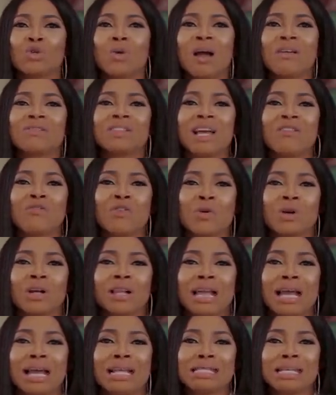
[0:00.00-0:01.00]
you don't have time for your
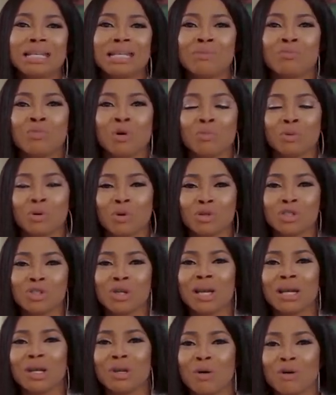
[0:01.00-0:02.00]
clients anymore
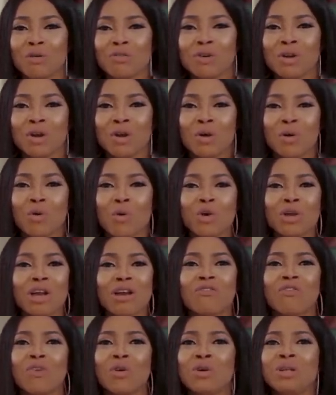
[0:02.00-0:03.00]
because you're in love? Or
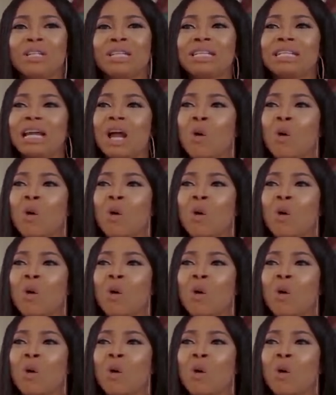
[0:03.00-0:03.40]
you're following the